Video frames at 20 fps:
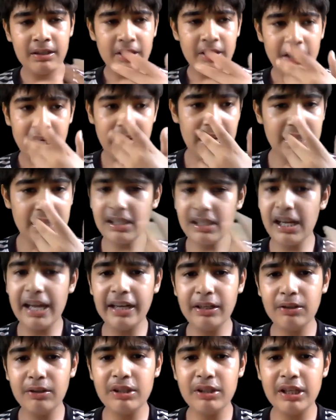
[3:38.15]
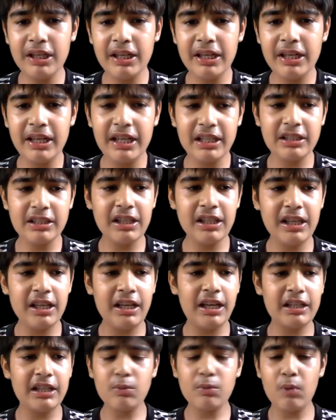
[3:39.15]
he doesn't want
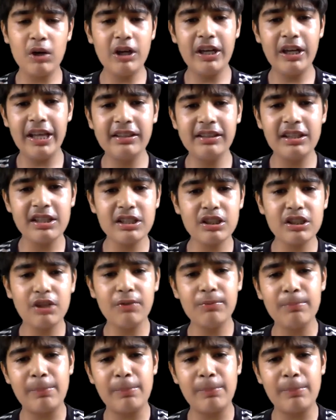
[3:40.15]
to take the risk of